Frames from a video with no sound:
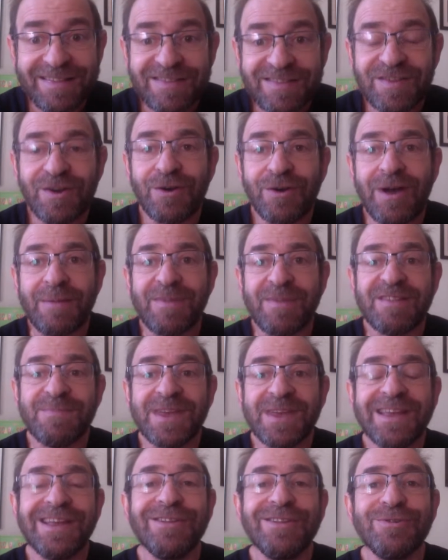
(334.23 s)
So I'm
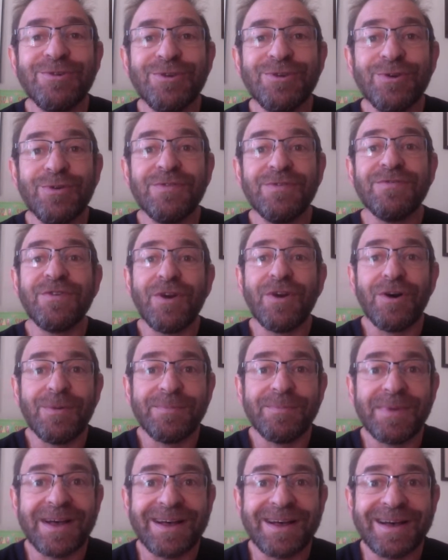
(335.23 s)
speaking to you from
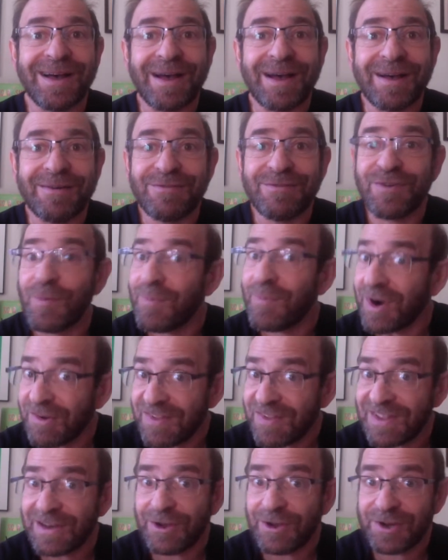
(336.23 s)

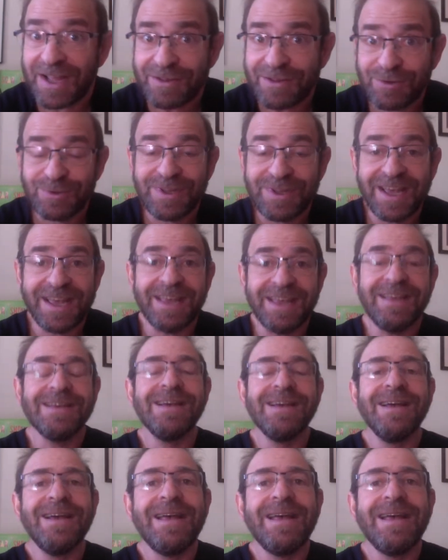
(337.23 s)
Barcelona today,